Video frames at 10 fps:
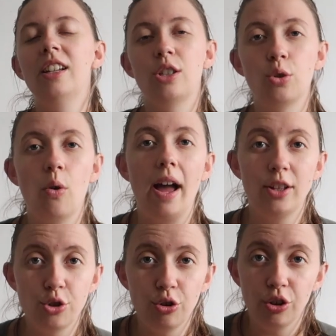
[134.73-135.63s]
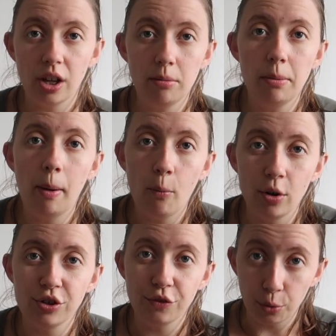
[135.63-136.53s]
So I do look a wee bit
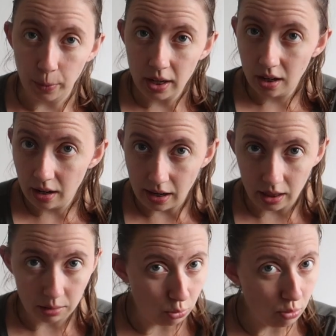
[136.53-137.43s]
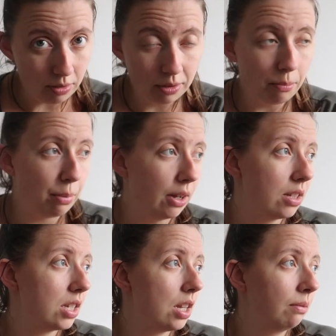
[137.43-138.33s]
worse for wear at the moment,
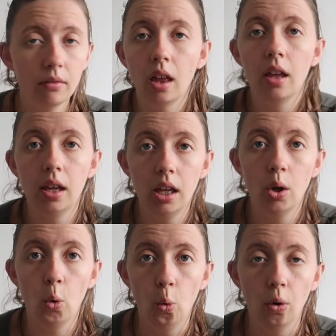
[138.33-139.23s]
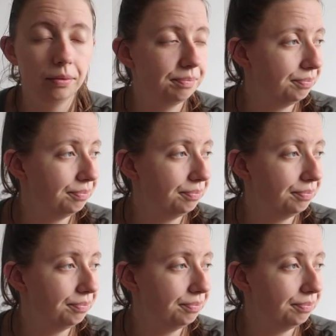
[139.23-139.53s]
but hey ho.